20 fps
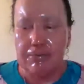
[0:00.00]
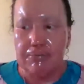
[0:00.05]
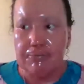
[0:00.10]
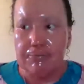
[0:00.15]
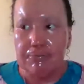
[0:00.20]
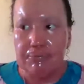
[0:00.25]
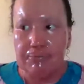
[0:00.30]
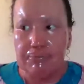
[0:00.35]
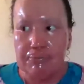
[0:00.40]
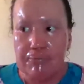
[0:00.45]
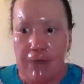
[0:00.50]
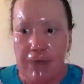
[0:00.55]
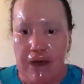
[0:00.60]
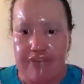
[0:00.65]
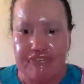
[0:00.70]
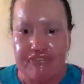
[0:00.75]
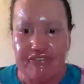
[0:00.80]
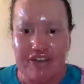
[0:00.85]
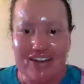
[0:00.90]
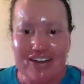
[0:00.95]
My
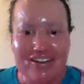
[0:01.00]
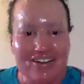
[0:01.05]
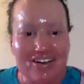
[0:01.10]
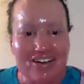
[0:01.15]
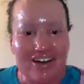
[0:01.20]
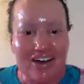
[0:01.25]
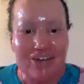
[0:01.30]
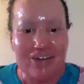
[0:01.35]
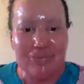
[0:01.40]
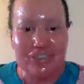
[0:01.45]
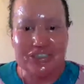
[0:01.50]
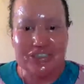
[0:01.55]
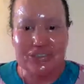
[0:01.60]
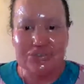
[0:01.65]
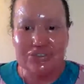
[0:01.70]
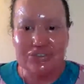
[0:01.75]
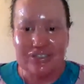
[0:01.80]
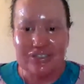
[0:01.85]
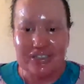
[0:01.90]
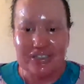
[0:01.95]
friend and I, we do
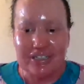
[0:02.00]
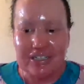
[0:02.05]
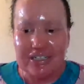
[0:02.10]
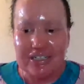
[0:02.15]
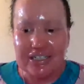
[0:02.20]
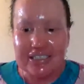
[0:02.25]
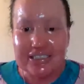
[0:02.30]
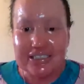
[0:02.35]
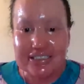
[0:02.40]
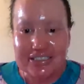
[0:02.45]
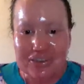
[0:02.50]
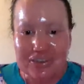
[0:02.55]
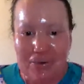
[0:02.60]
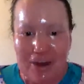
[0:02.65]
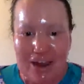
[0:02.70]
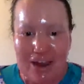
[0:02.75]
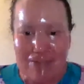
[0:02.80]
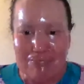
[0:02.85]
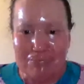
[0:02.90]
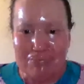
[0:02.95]
a little
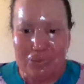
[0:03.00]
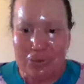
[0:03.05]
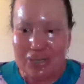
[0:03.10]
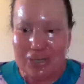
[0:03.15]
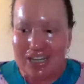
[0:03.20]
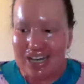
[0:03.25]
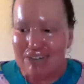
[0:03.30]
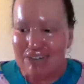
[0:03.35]
Instagram book club,